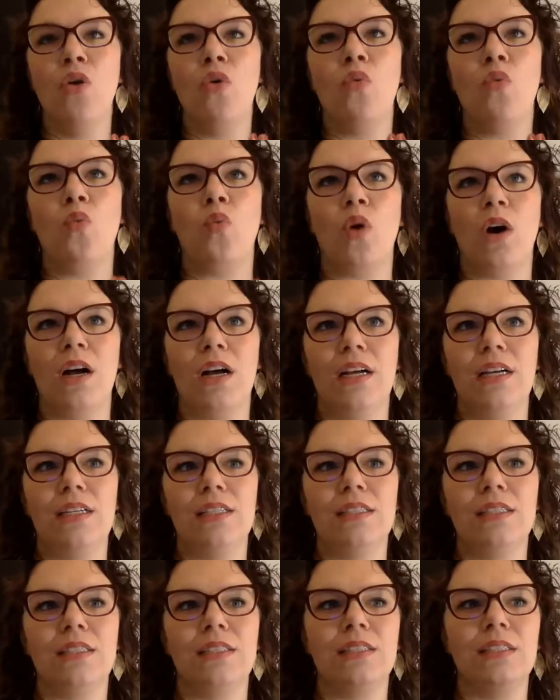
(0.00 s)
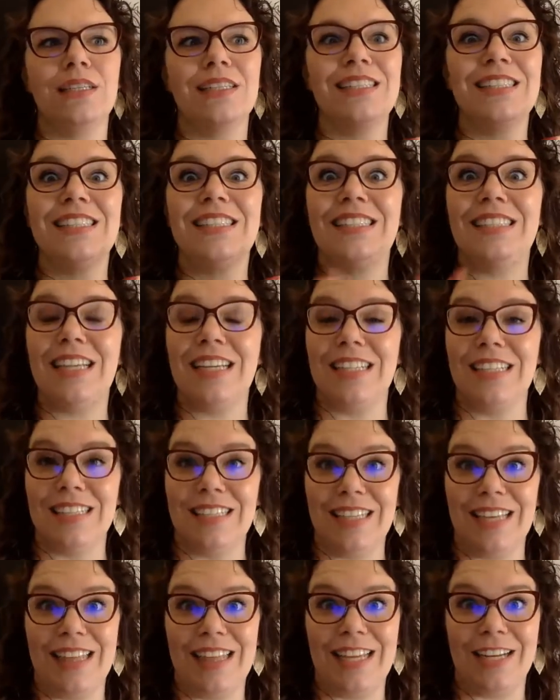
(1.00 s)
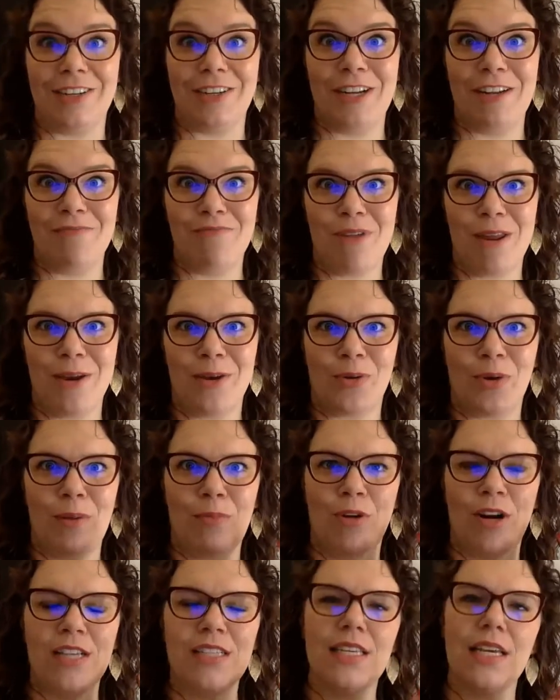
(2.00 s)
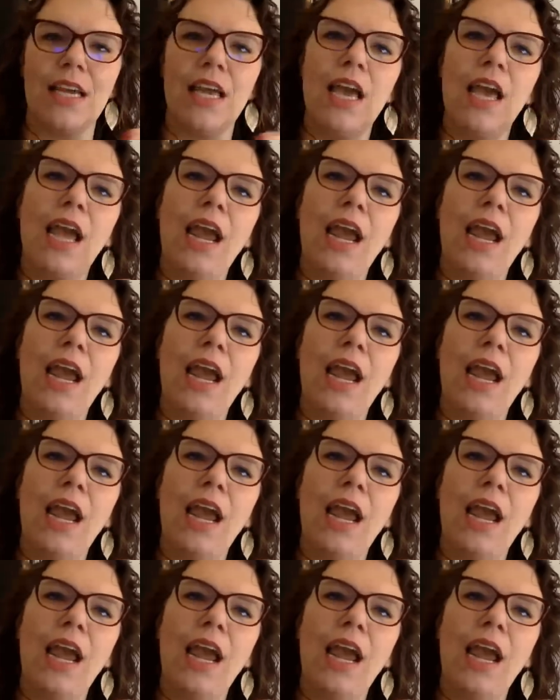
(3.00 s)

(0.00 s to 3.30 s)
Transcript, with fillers: was signaling theory of predatory pricing.